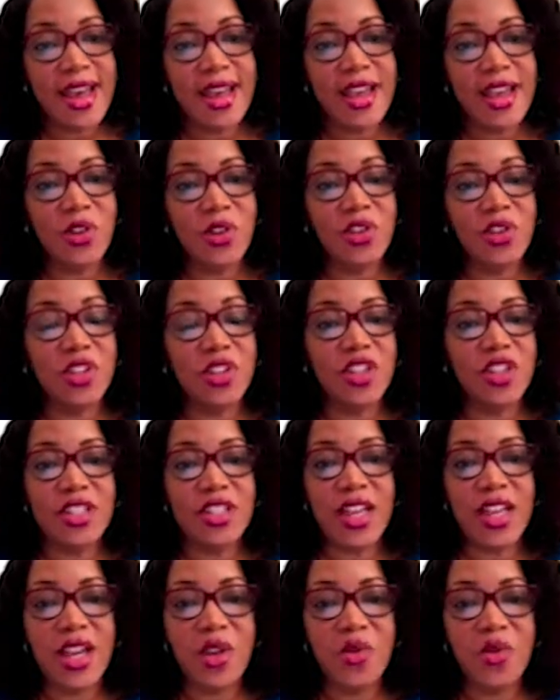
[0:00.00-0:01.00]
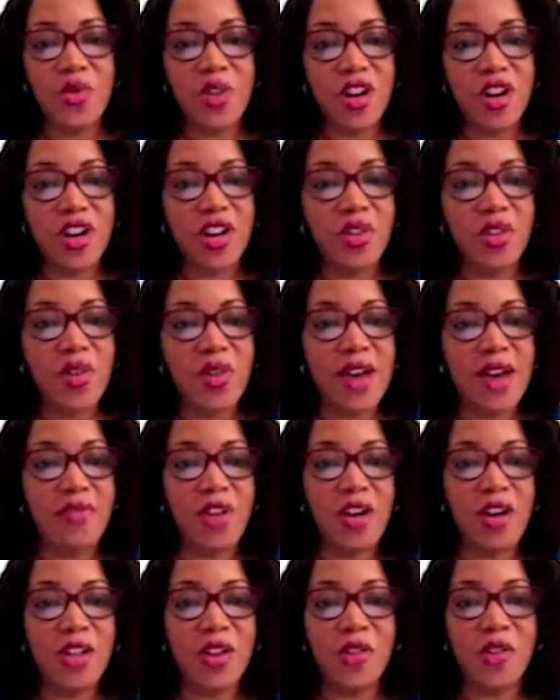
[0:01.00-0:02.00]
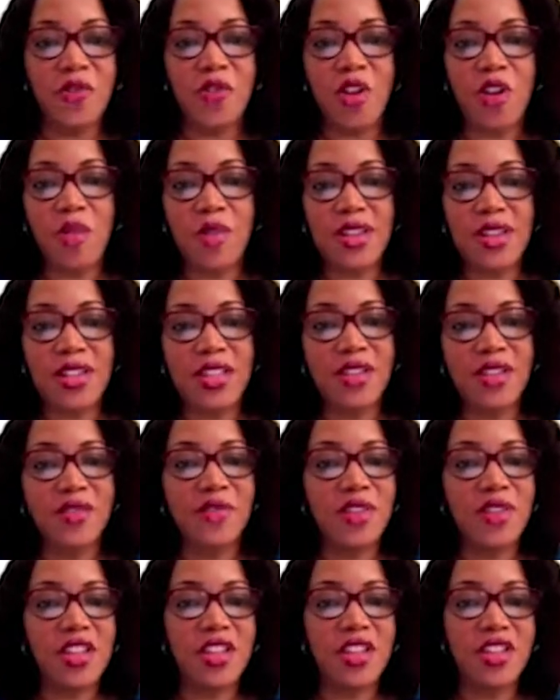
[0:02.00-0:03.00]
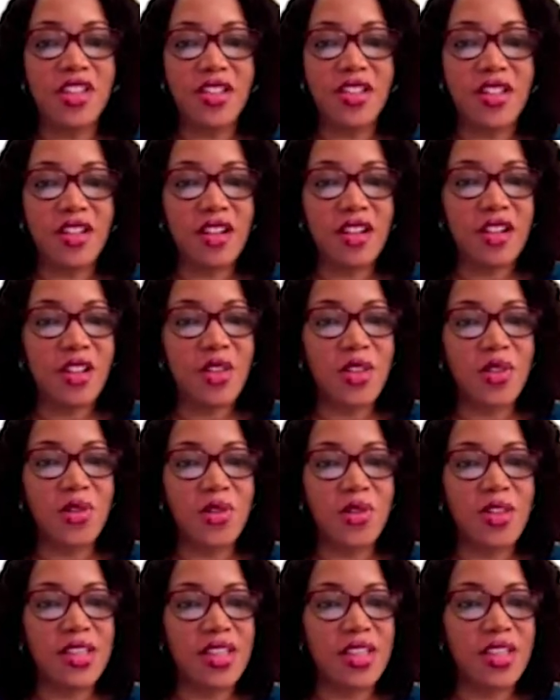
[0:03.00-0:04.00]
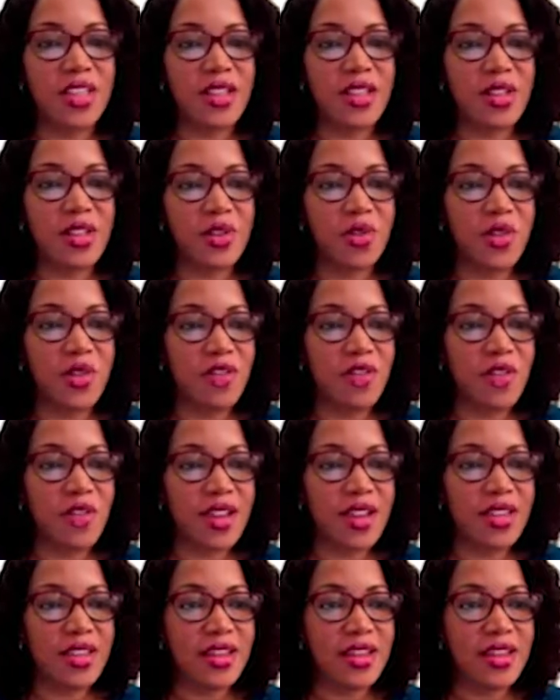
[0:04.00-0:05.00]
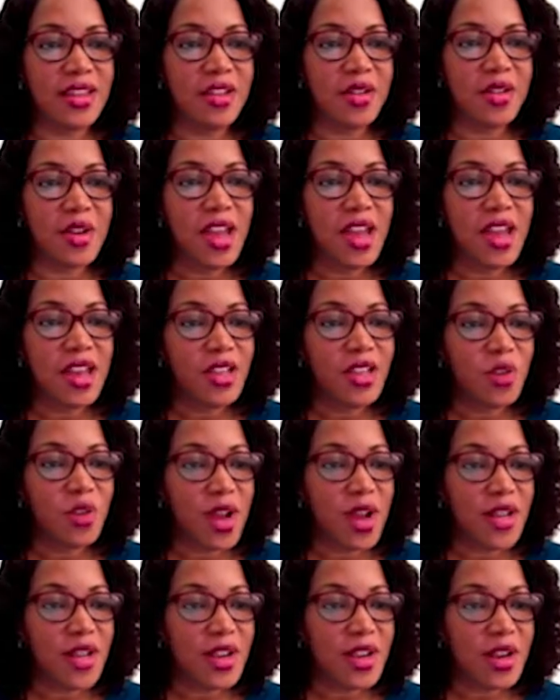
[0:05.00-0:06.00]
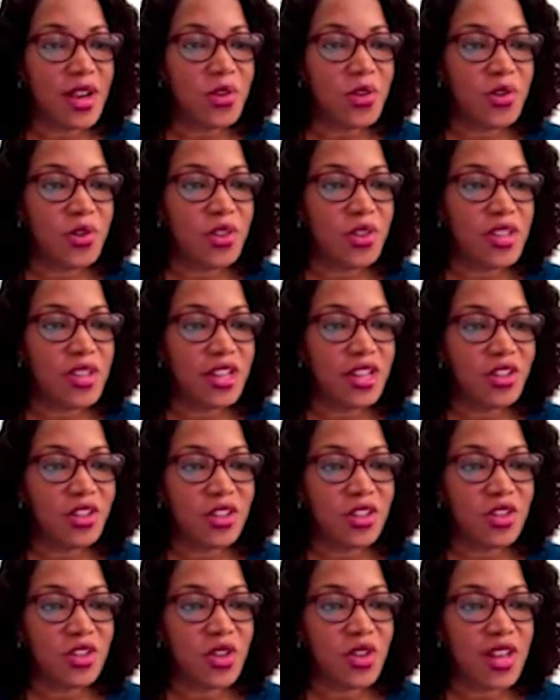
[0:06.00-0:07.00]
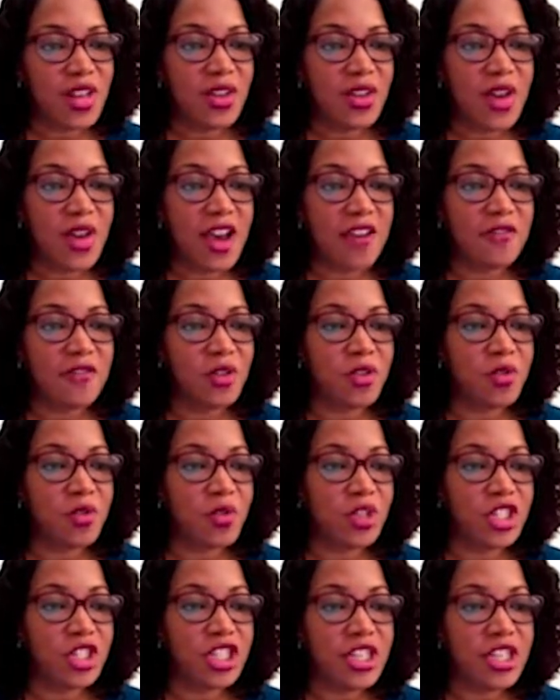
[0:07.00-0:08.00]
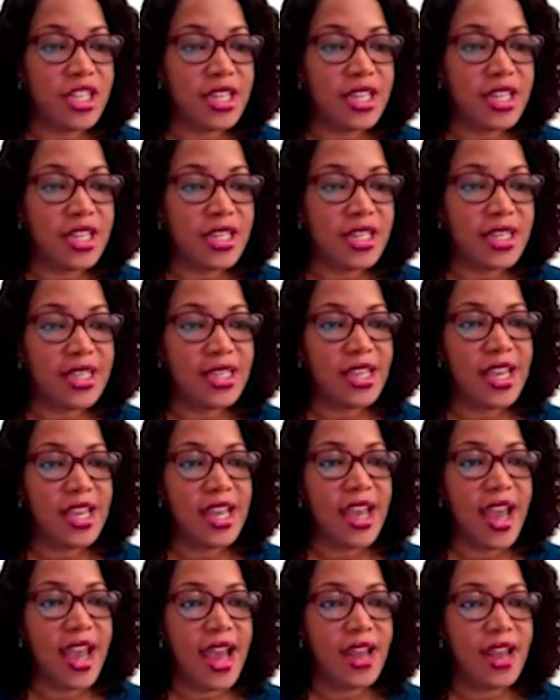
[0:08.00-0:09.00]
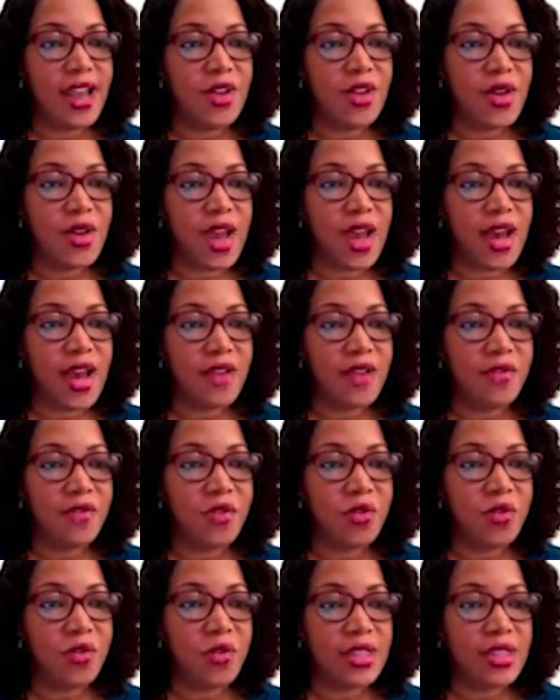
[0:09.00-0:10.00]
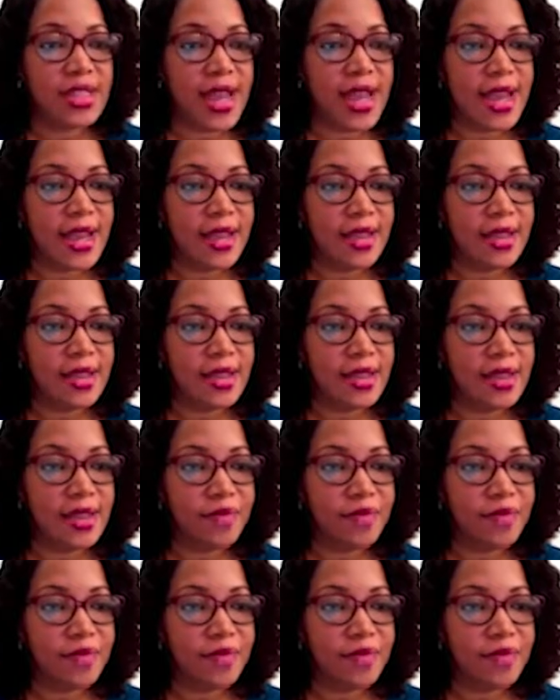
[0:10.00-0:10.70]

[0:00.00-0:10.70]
It looks just like Word. You have all your formatting features and all of those things loading right there. So while that loads, I'll just show you that you have Google Sheets and you have Google Slides.